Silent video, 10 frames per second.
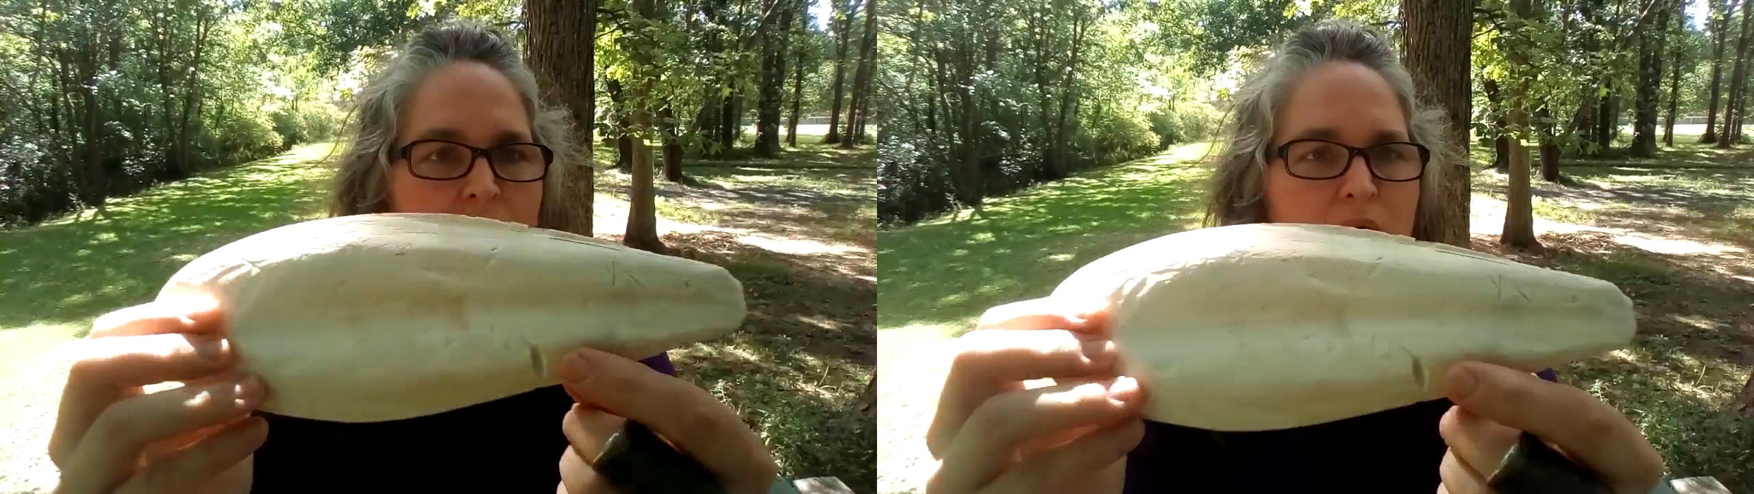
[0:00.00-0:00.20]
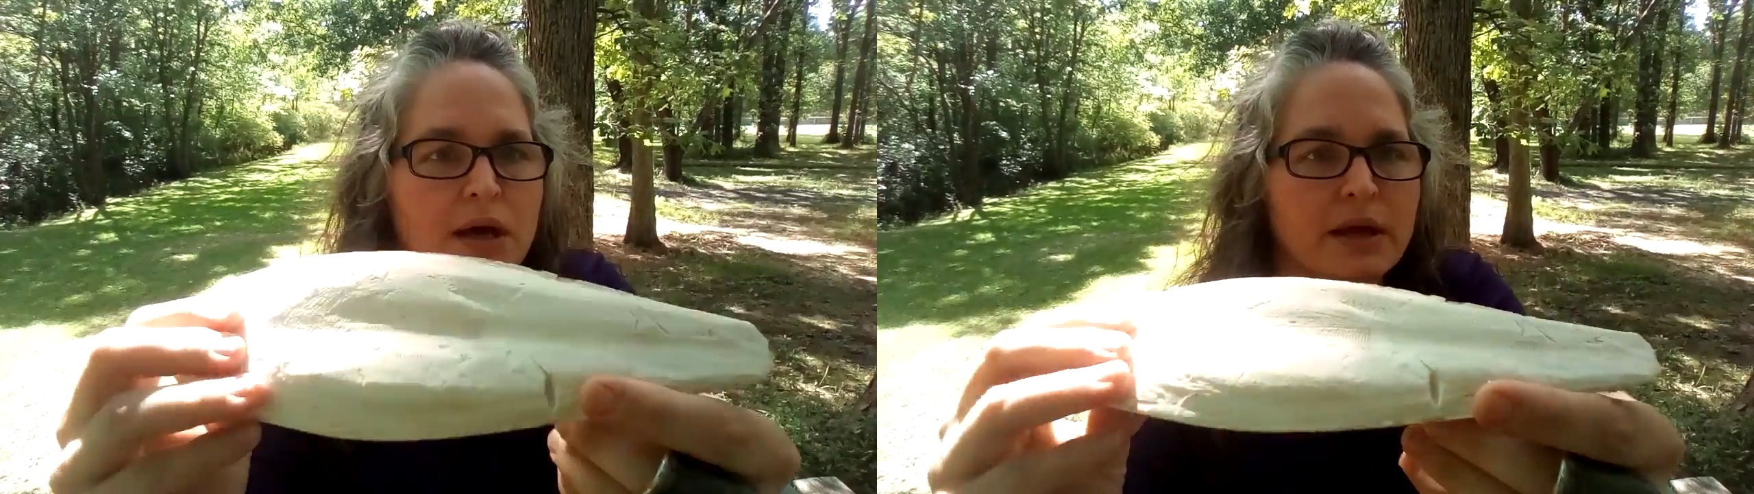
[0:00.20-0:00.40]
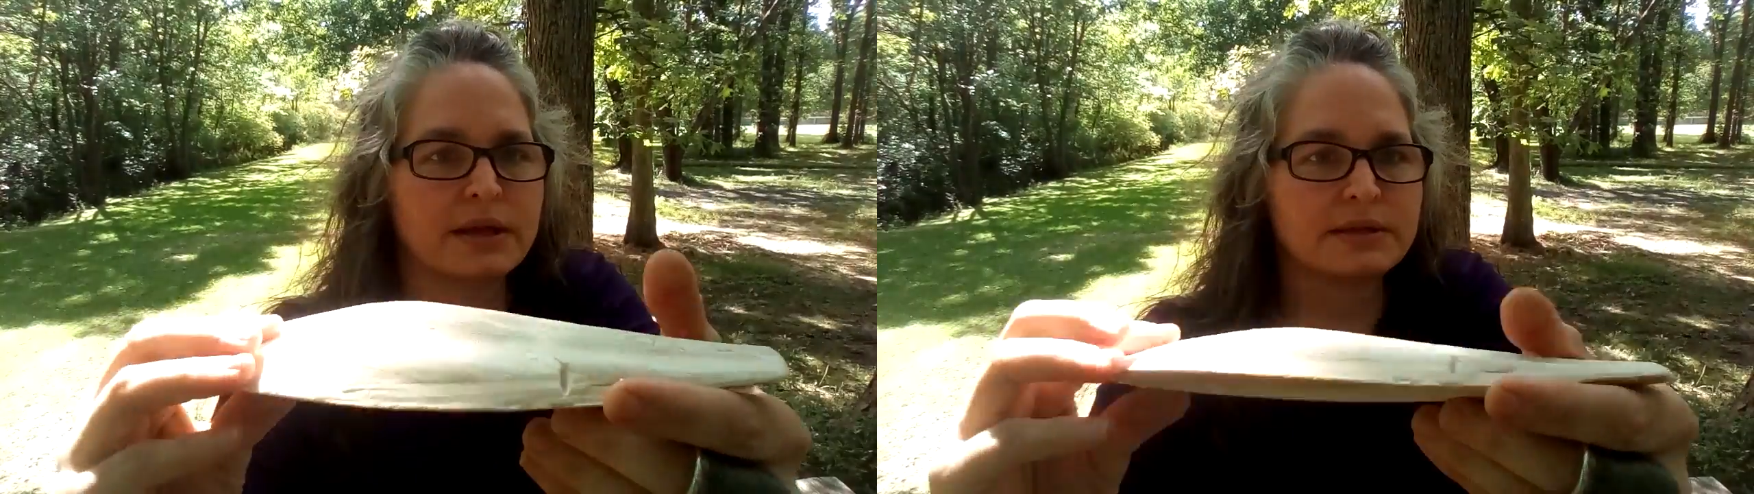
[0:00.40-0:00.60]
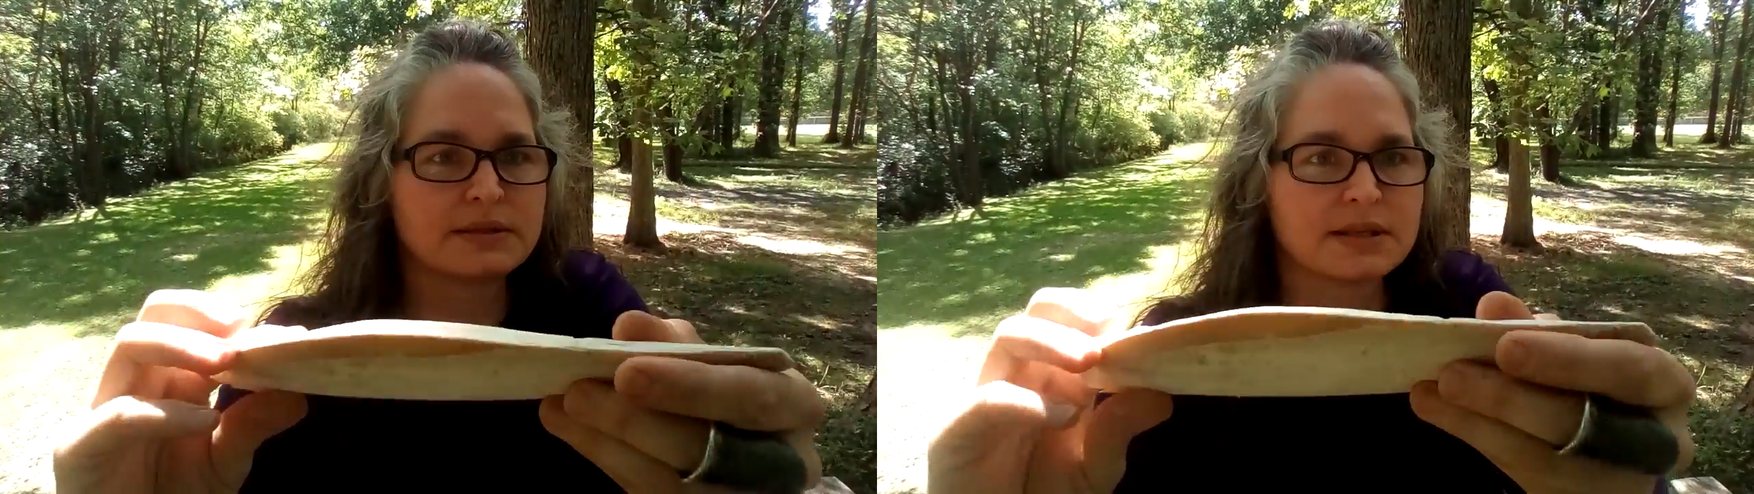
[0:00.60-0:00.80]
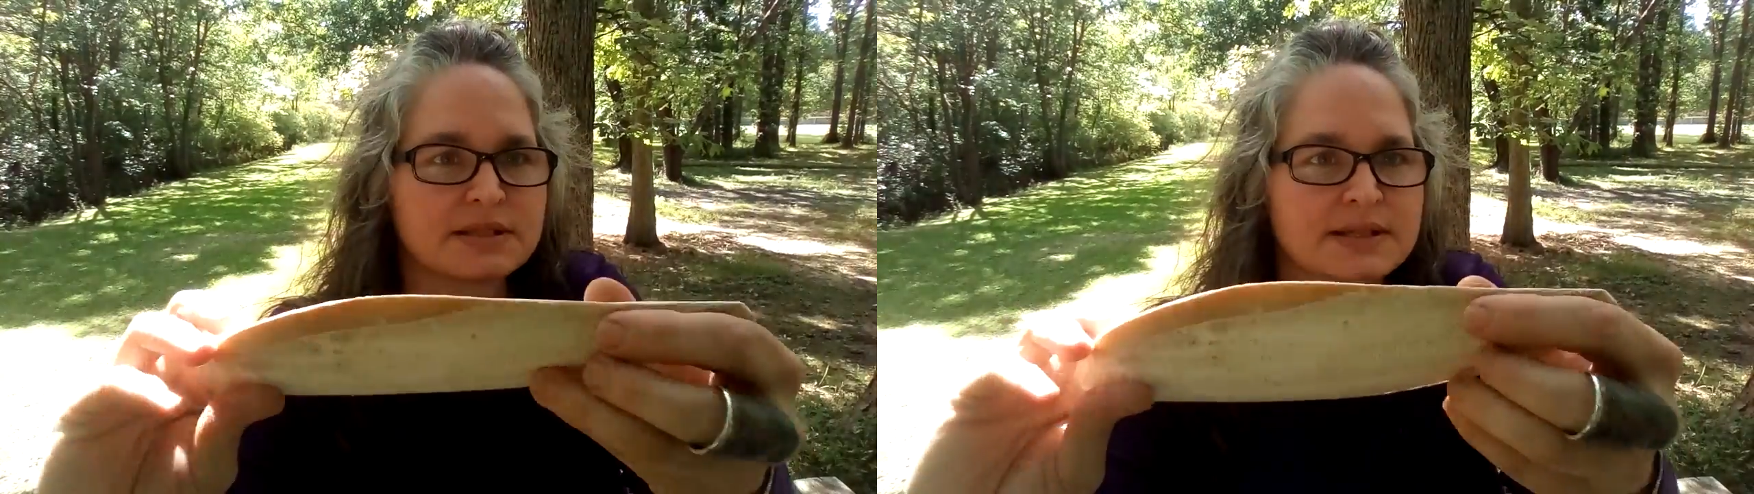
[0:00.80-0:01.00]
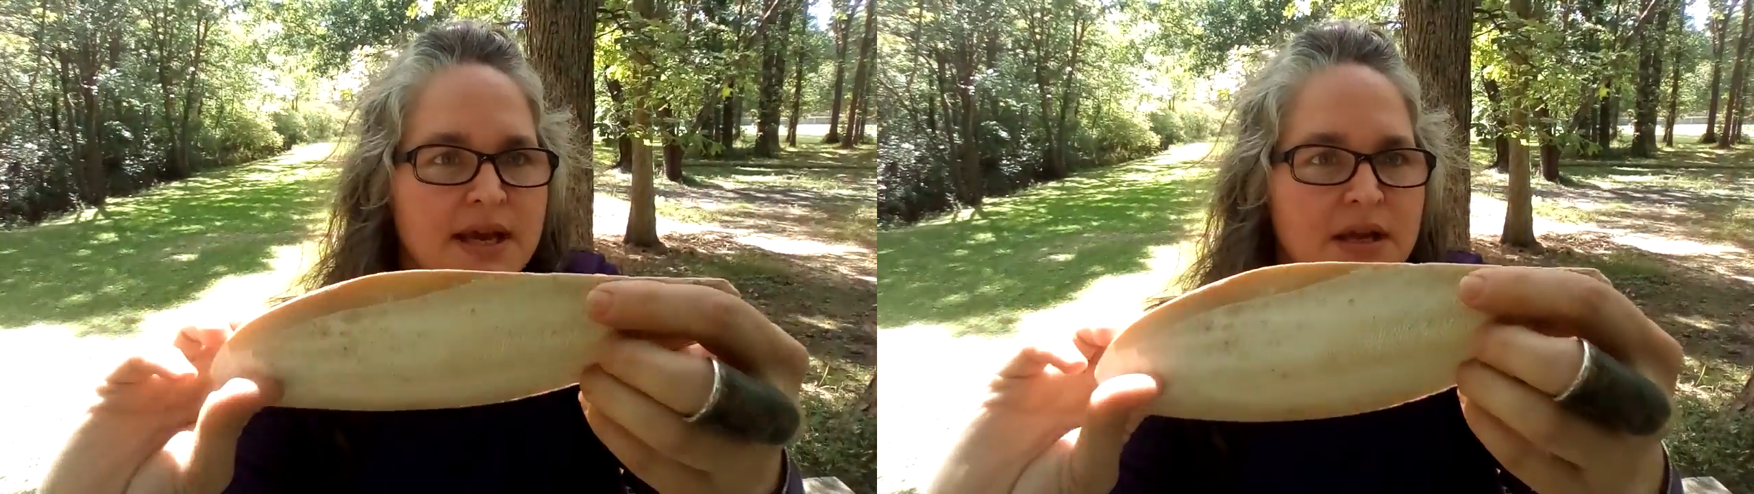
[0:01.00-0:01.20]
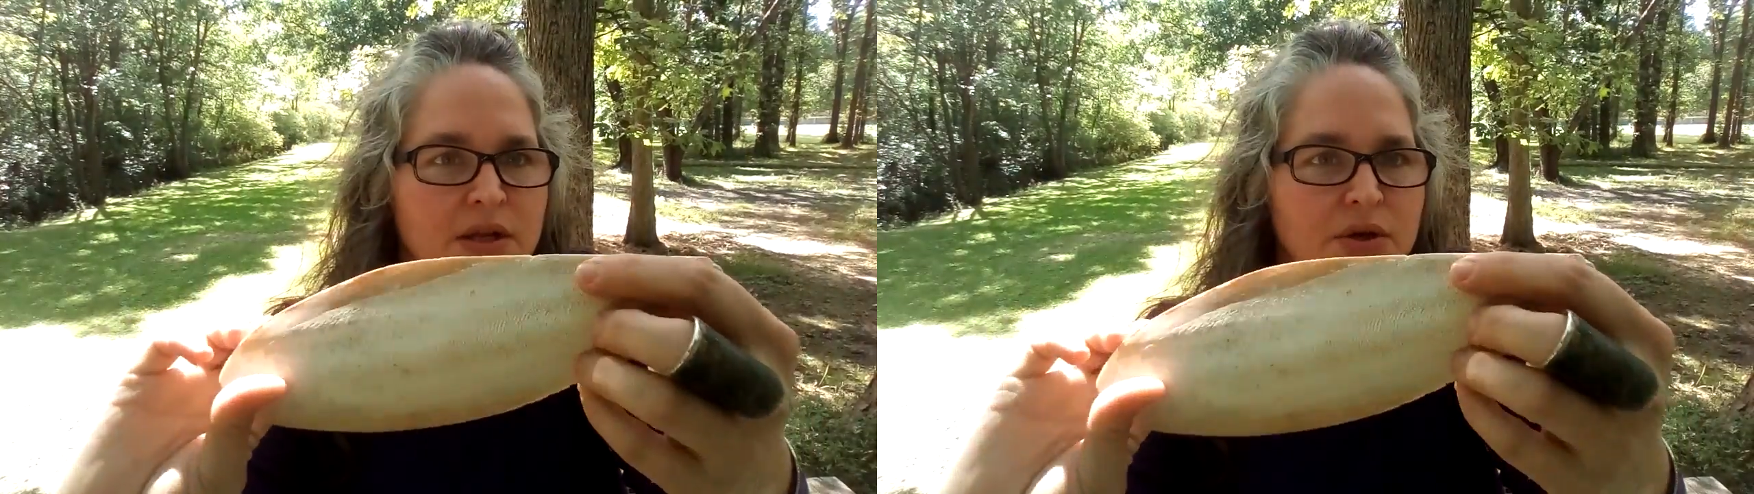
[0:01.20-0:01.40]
It does not